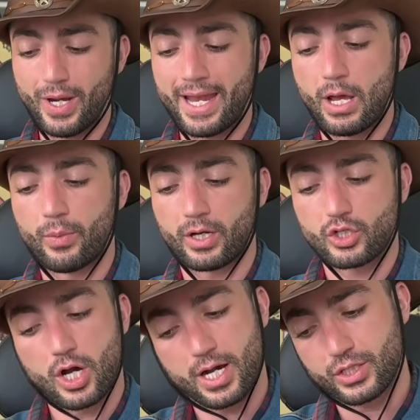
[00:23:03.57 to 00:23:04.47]
And I want to
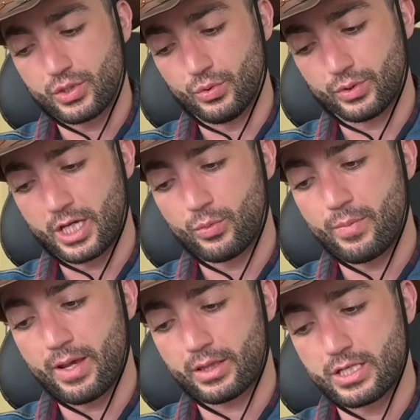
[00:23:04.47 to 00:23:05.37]
talk to you. Can we
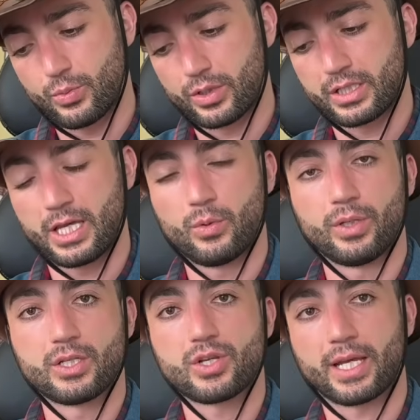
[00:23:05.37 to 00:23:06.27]
make this work? Can
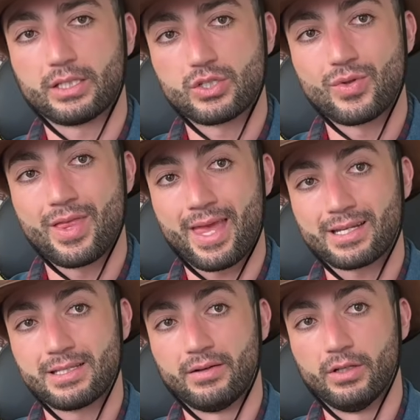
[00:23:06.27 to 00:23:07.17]
we take this to the
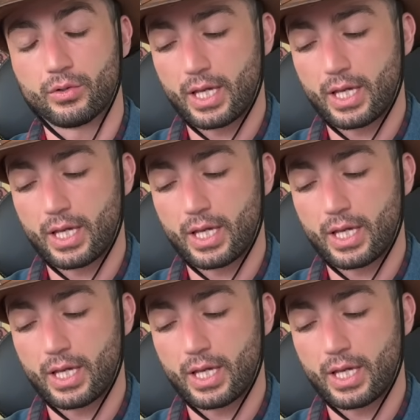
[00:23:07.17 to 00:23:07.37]
next level?